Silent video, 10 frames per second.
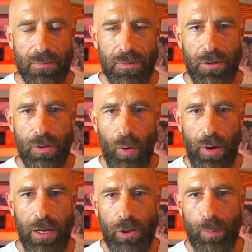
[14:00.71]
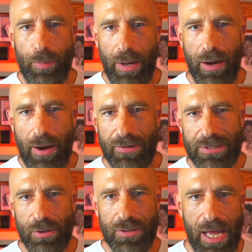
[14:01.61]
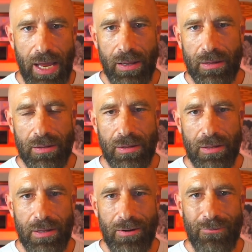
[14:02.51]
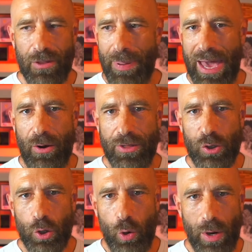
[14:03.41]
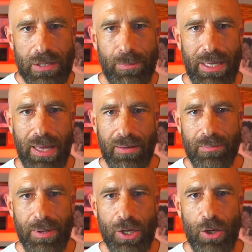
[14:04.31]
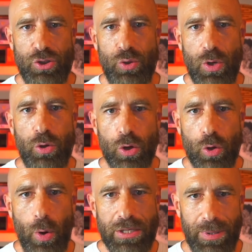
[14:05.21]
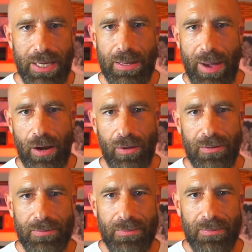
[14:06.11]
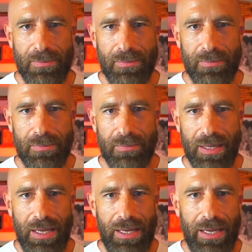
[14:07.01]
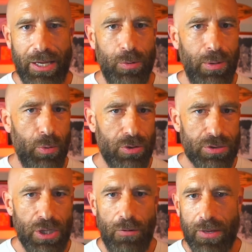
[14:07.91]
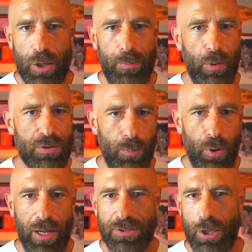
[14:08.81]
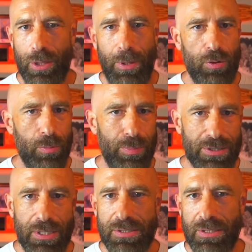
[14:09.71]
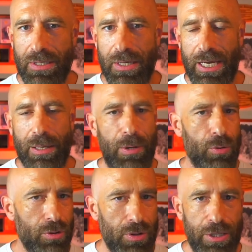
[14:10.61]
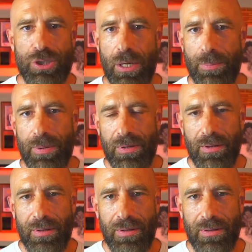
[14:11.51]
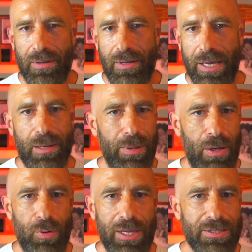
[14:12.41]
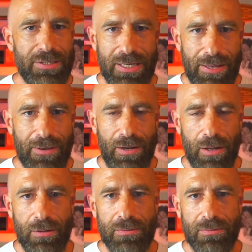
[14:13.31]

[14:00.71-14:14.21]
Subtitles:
You go in and you prepare every single day for the battle that you're going to be in, because you know you're going to be in a battle. It could be with yourself. It could be with someone else. It could be with your business. It could be with your leadership. It could be with a significant other.